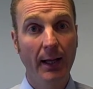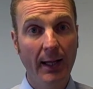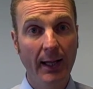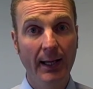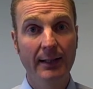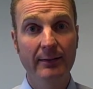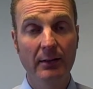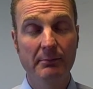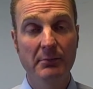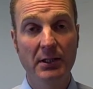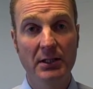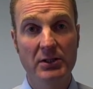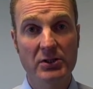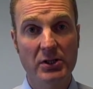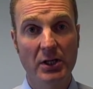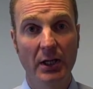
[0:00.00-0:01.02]
and it
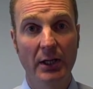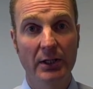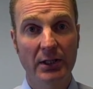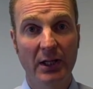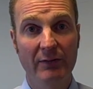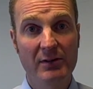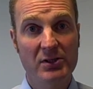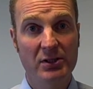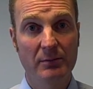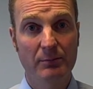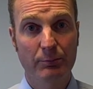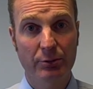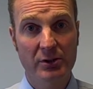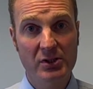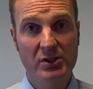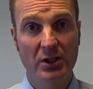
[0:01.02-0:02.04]
means giving some
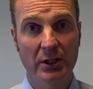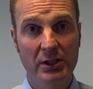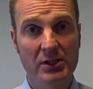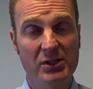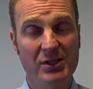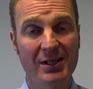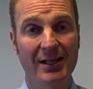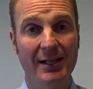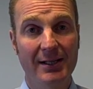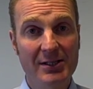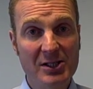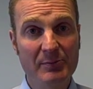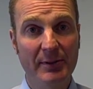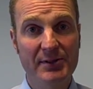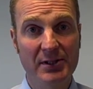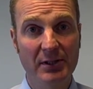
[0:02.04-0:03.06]
precise,
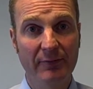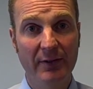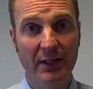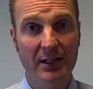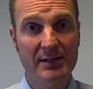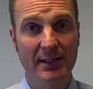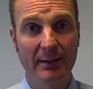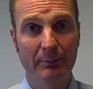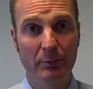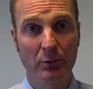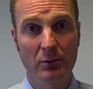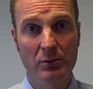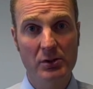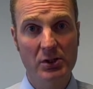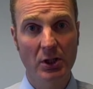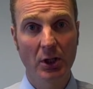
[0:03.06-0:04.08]
specific
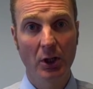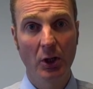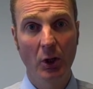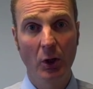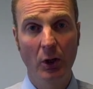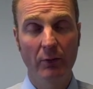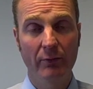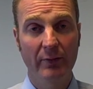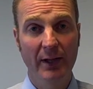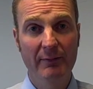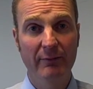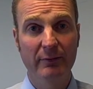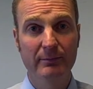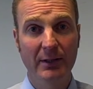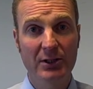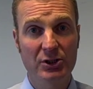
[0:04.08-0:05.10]
examples of
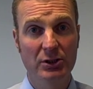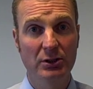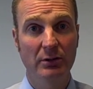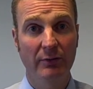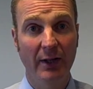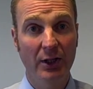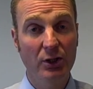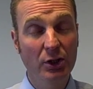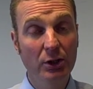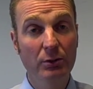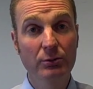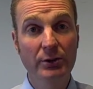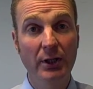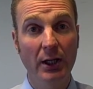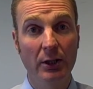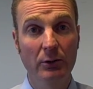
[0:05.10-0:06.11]
information that you
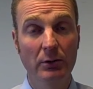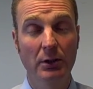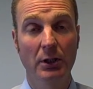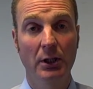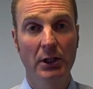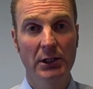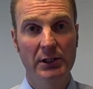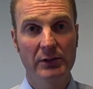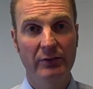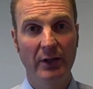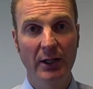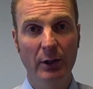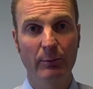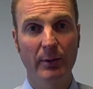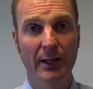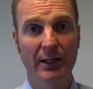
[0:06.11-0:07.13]
know to
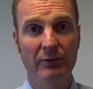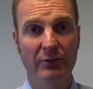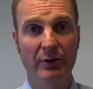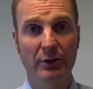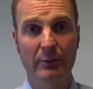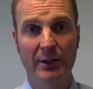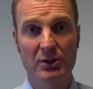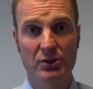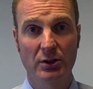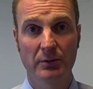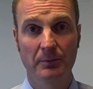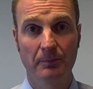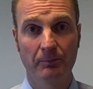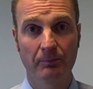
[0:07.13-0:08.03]
help answer the question.